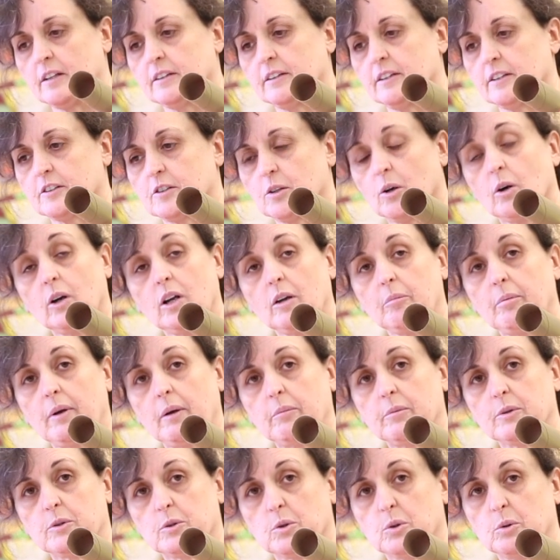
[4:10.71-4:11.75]
the toilet
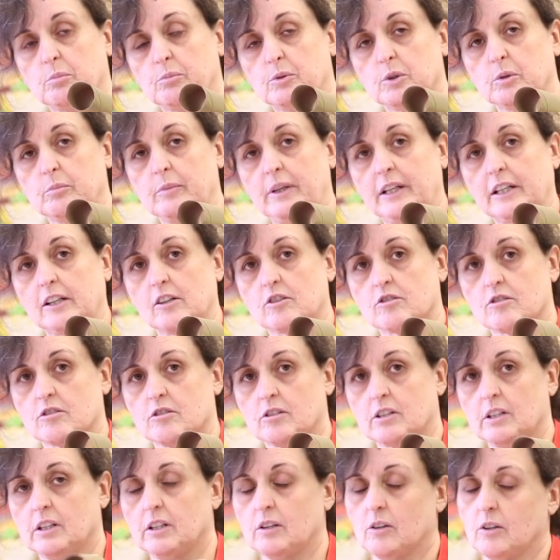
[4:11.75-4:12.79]
paper tube to make a
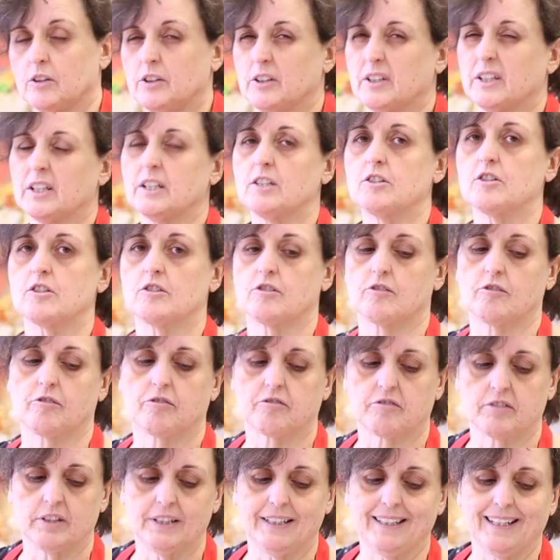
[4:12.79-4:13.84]
circle, or you can just
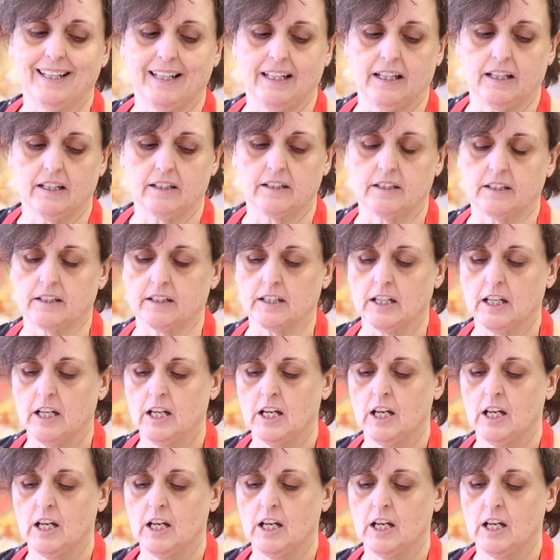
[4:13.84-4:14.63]
freehand it,